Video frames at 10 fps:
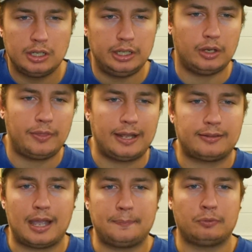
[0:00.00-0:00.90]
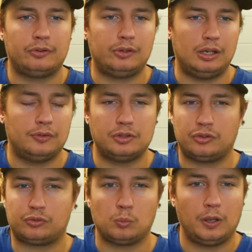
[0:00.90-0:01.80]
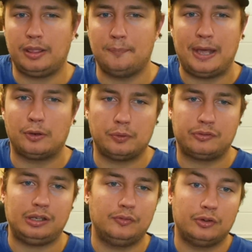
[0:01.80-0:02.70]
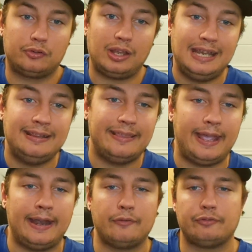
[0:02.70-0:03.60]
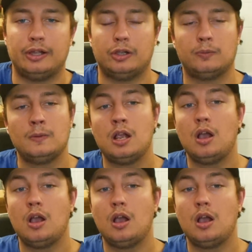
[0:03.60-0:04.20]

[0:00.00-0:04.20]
you know, that type of receiver, just one of the better receivers in the NFL.